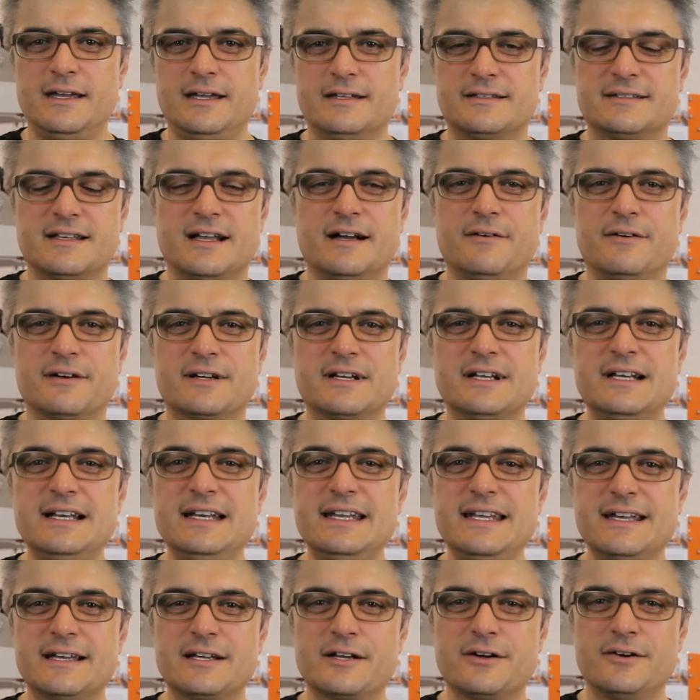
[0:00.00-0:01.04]
It's our
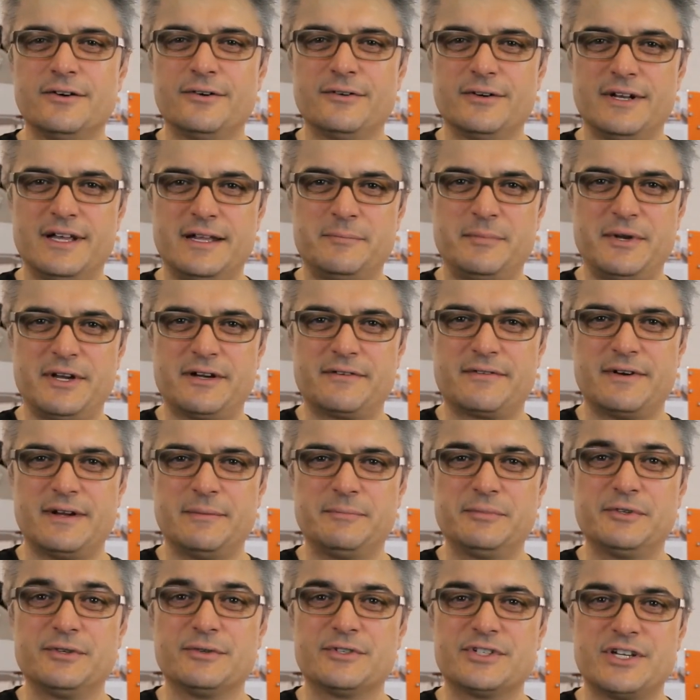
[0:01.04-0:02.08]
clear goal at
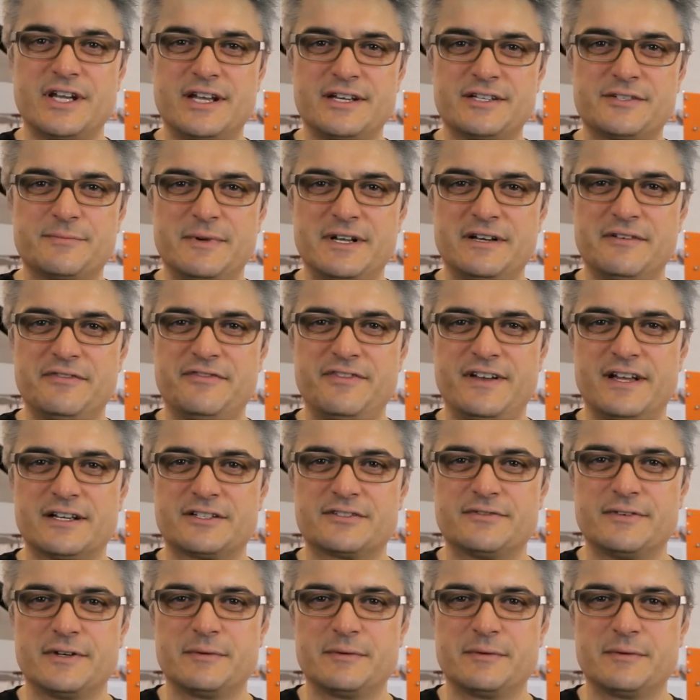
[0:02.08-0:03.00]
Eckwerk to change manufacturing.